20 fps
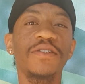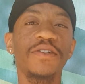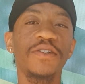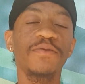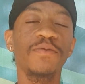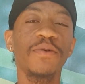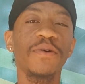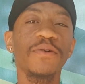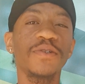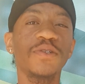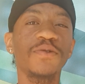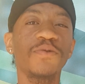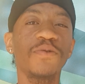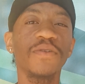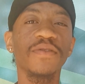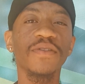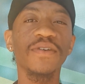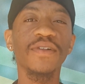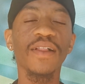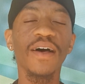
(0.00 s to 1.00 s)
2:02
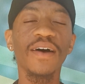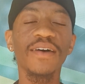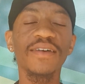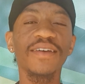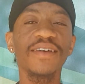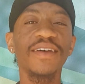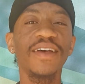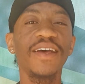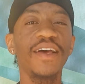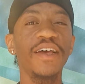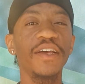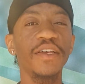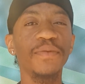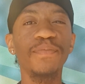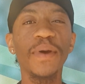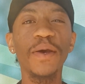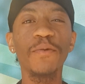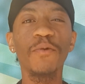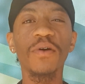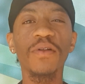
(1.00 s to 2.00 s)
on the clock. You
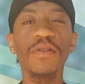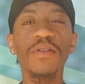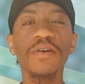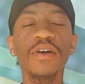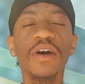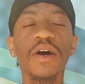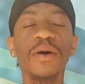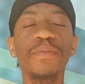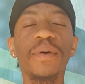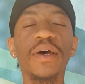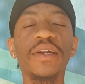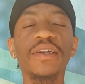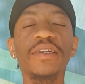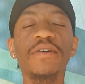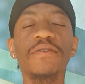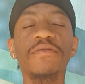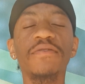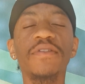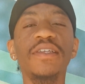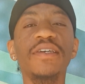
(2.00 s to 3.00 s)
may want to look up any
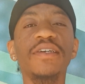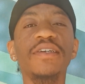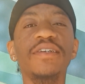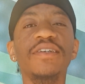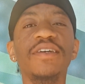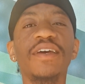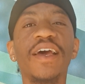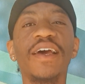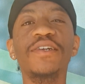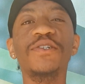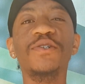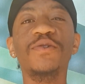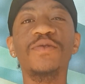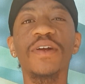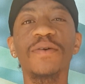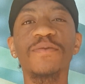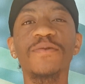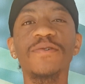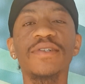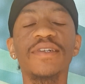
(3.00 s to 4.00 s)
of the angel
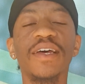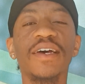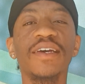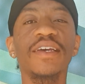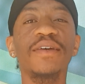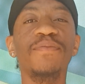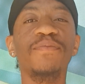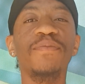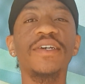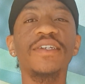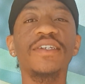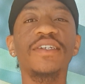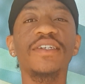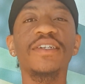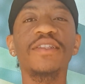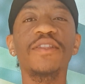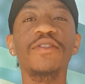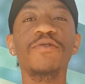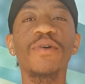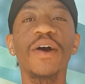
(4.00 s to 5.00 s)
numbers that get
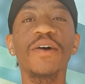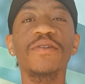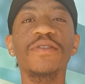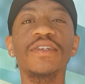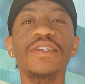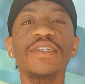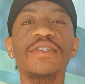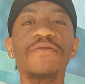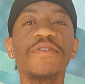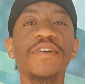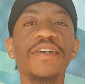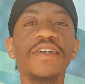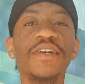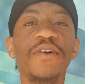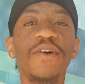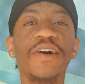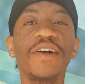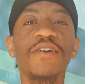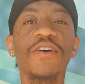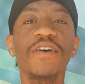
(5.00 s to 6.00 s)
mentioned throughout this
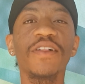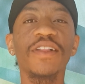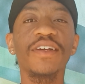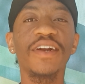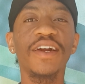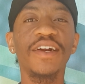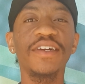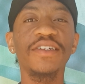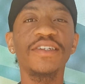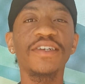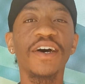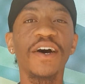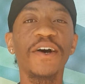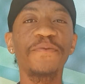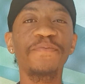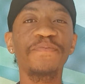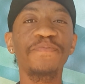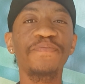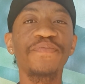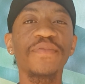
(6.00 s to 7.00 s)
video at any
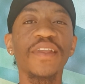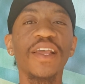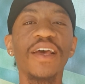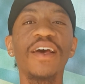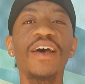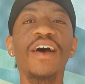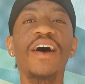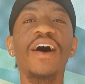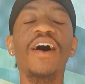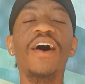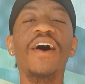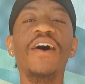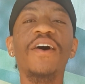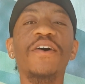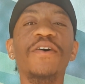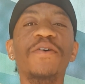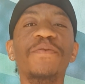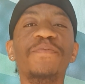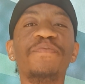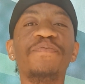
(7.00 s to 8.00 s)
time.
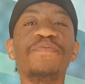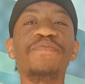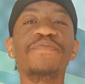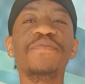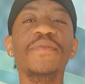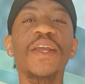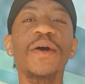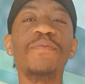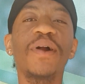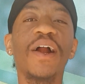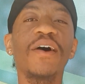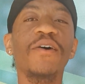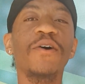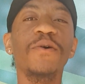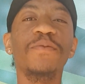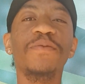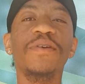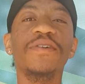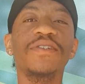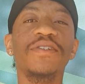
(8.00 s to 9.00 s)
But I
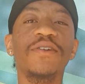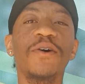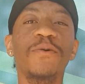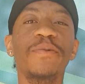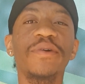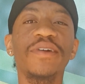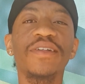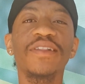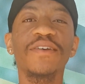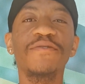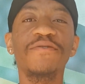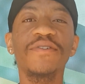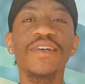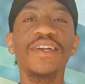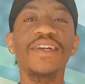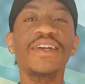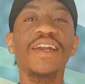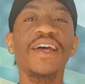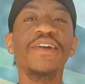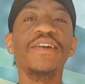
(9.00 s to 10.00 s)
hope there's nobody living
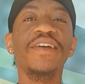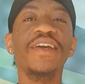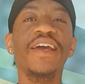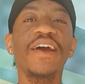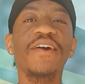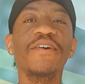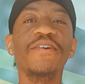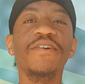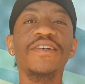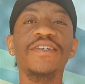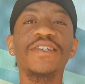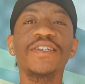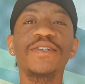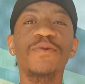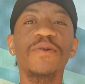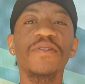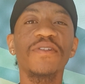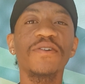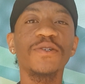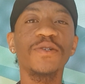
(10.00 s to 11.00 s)
in any areas
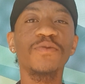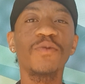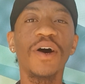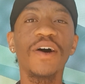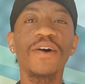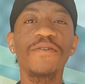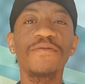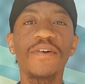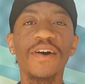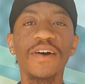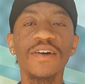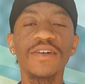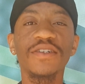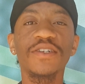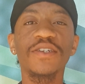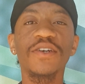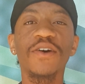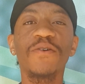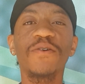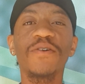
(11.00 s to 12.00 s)
where there's wildfires
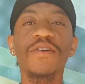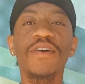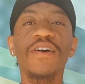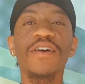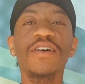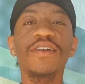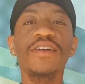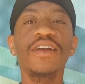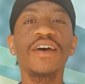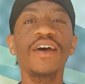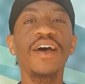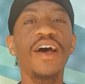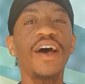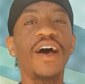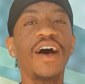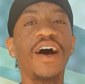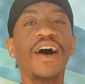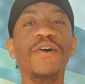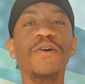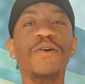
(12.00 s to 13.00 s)
going on.
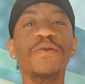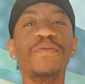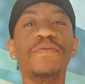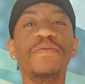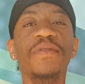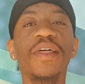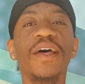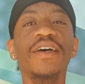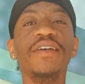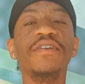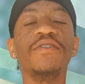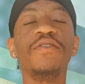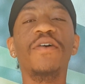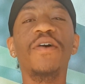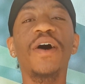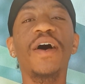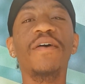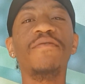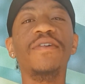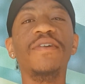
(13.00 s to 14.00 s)
I hope that you don't
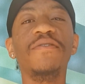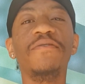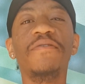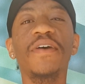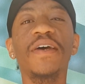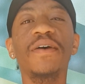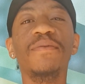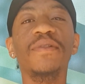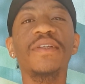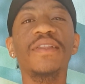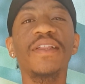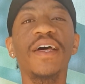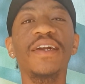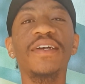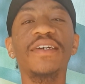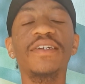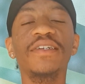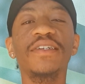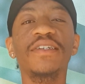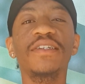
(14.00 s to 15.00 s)
have any family, that
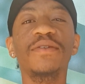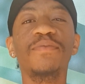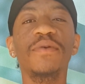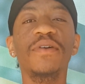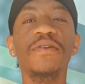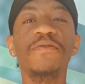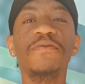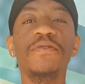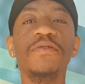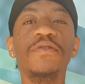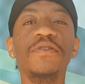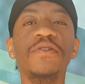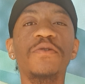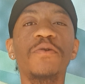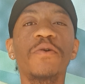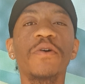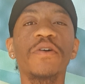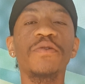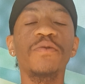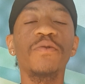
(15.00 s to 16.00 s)
is, but if you do
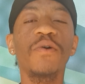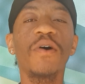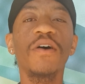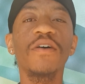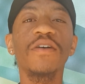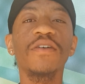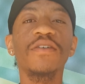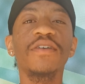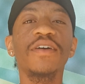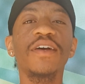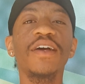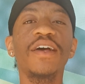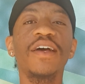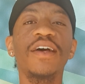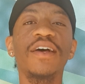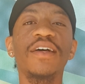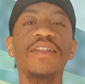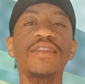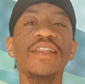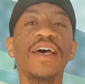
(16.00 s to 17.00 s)
or you are,
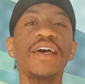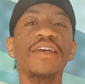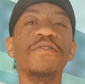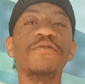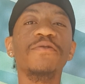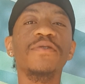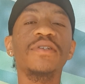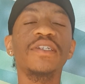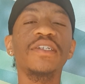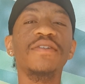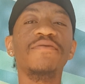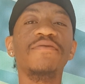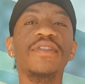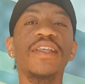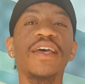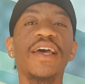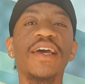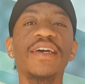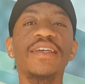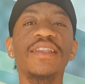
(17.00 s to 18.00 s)
that you're receiving
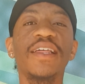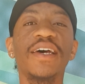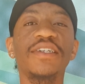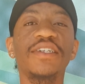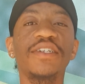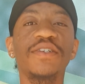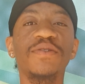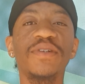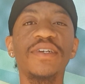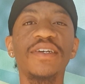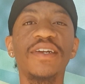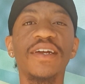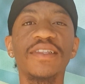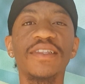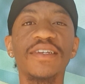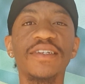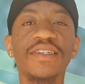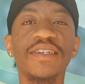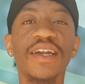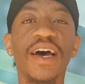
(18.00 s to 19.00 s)
the aid that you need at
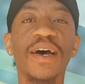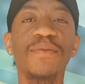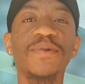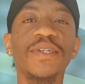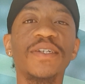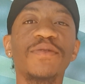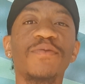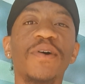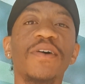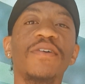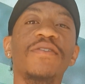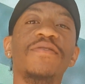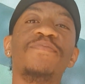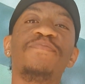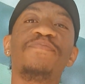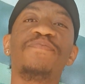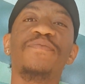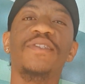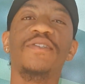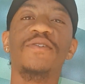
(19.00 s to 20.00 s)
this time as well.
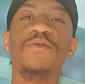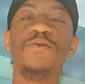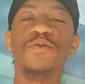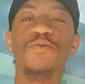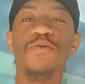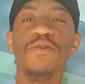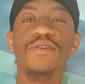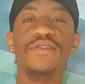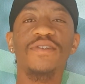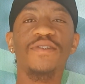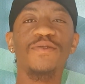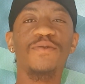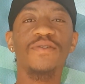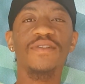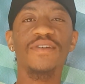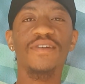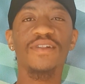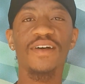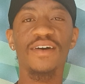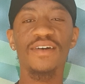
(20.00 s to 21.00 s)
2:22 on
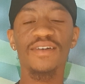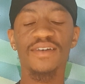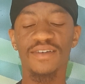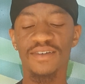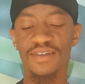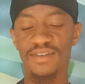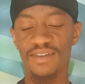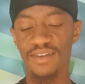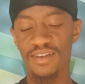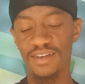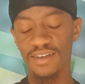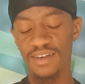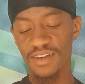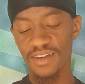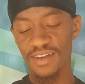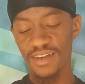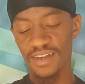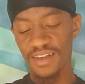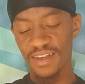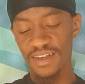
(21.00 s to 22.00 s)
the clock.
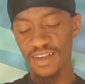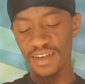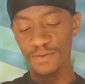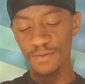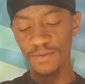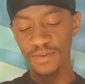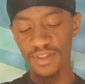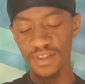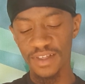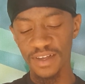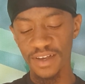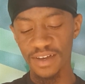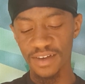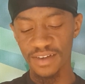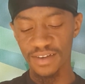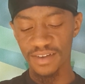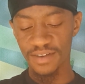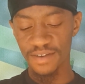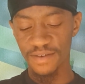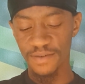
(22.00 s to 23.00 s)
And with that,
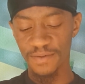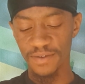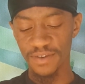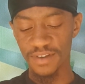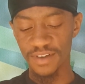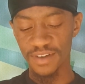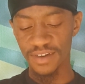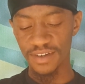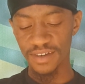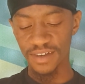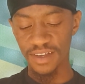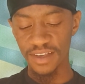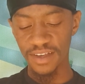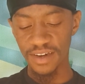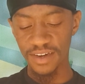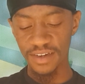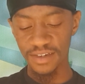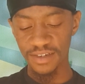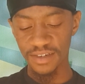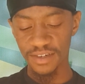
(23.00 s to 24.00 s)
we're gonna get
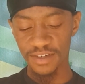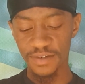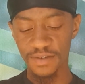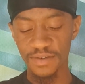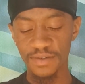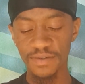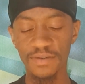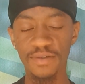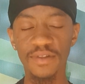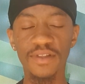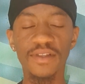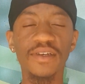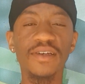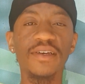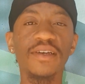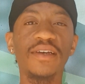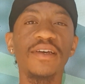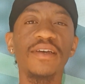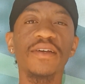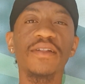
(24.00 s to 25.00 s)
into the
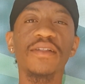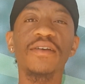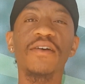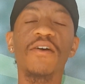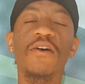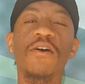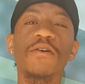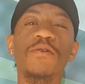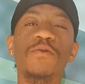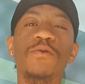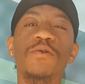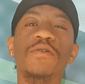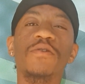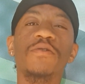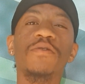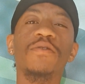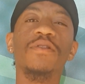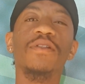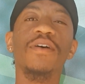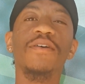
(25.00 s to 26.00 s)
Healing Heart
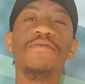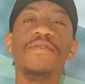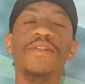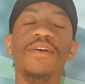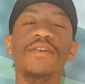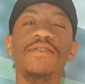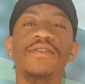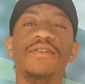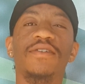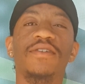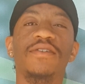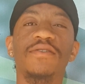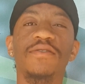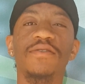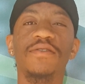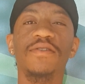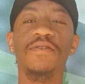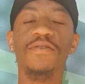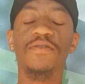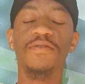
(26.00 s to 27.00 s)
Oracle Love Letters to Your
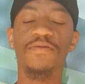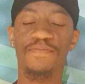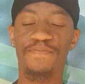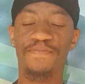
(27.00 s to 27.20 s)
Soul.